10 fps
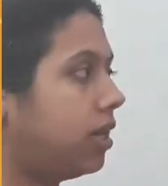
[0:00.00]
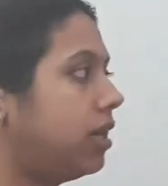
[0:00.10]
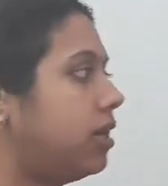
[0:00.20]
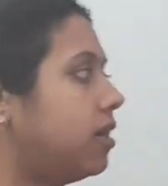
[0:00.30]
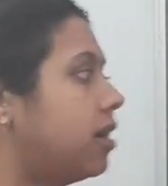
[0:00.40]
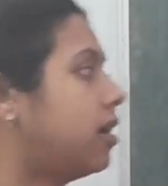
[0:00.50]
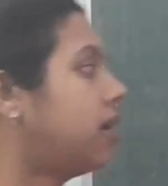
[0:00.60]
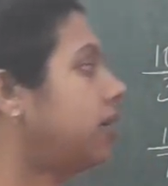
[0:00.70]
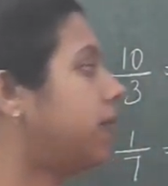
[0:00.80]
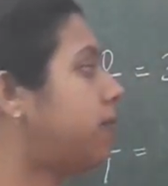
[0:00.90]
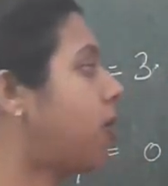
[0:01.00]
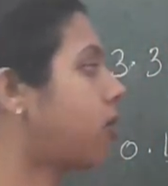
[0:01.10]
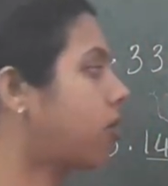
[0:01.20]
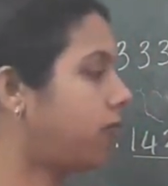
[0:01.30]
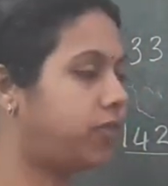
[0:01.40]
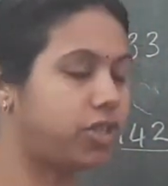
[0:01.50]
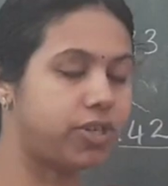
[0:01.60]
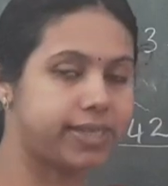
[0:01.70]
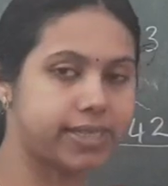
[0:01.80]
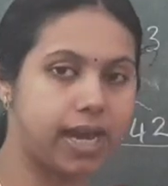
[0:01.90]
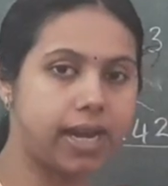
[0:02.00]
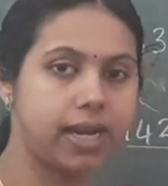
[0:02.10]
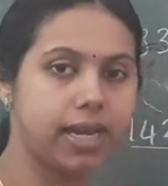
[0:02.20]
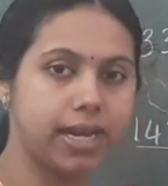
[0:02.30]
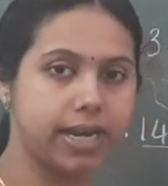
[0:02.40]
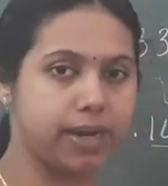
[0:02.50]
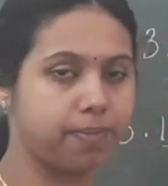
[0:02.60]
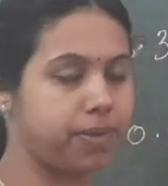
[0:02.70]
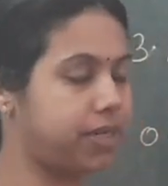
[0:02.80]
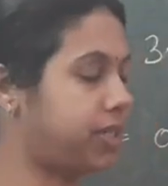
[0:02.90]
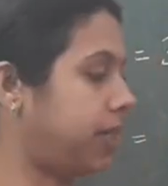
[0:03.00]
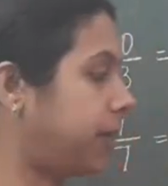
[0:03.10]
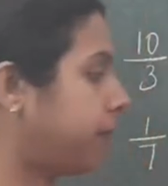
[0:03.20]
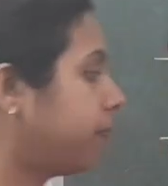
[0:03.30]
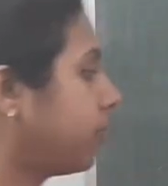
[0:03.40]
Here the block of digits are repeating.